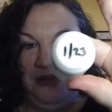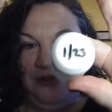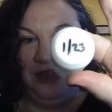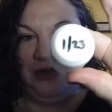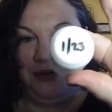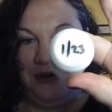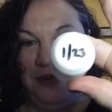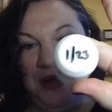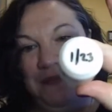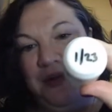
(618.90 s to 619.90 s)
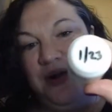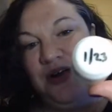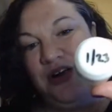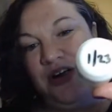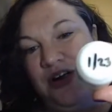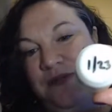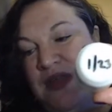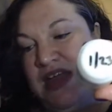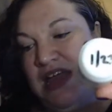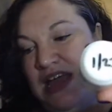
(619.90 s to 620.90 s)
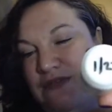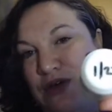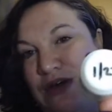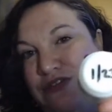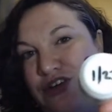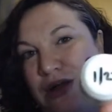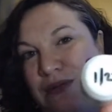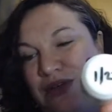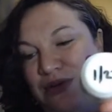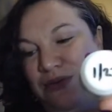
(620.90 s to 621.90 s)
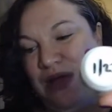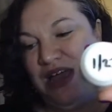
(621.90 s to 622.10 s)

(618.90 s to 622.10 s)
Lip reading: with a permanent marker if you have trouble